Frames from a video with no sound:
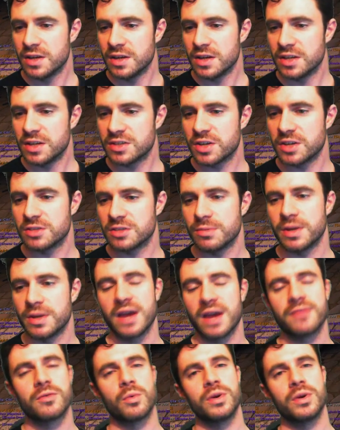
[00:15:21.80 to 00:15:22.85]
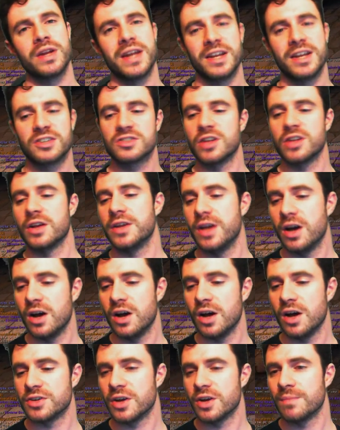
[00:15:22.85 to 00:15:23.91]
is going to make everyone hit slightly
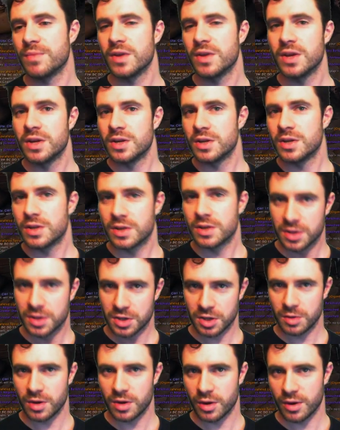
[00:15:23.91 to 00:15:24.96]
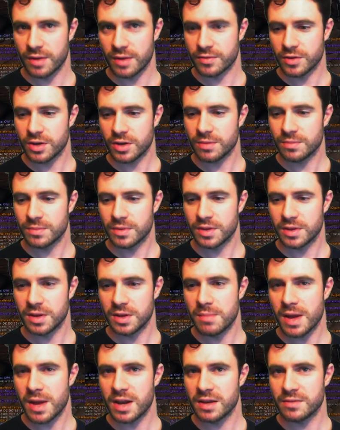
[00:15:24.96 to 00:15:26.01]
harder. Q, however,
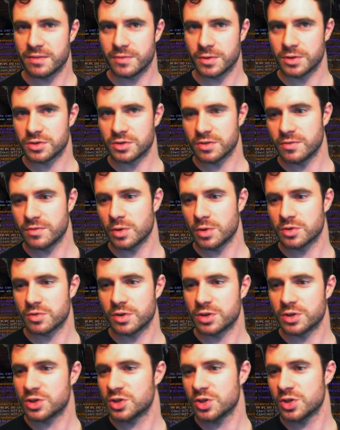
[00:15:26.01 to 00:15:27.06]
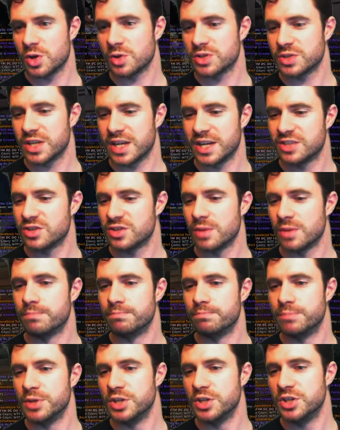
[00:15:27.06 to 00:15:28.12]
the melee version of Longstrider's Shot, is
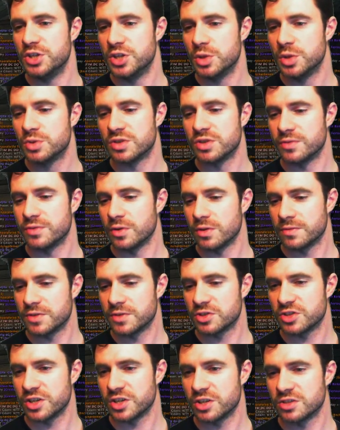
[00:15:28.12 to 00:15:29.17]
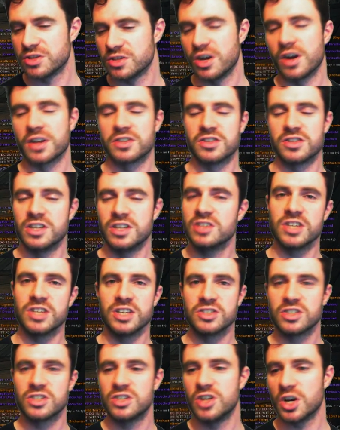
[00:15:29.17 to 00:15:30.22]
beautiful for single targets. This
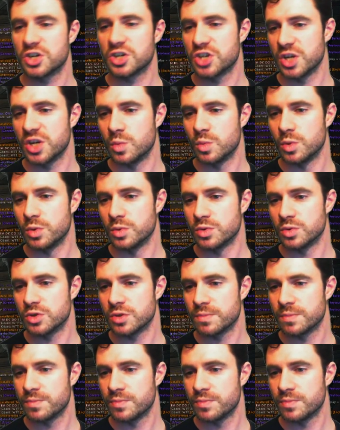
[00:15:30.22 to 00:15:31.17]
is Gushing Wound.